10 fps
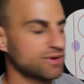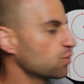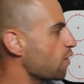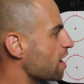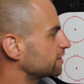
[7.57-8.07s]
I'm
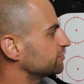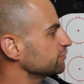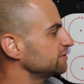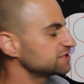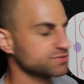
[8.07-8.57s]
going to walk you
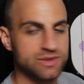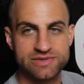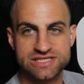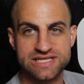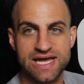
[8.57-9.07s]
through these three
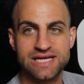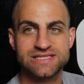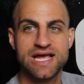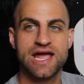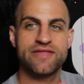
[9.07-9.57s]

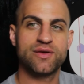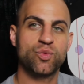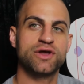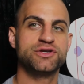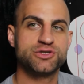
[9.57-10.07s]
mistakes and then
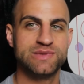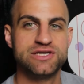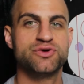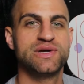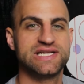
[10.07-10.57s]
what you should be
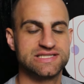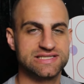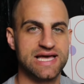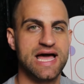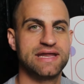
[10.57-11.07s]
doing
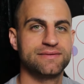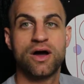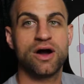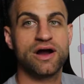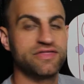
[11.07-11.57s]
instead.
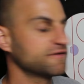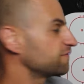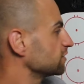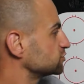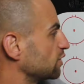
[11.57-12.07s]
All right, the
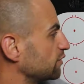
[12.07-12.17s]
first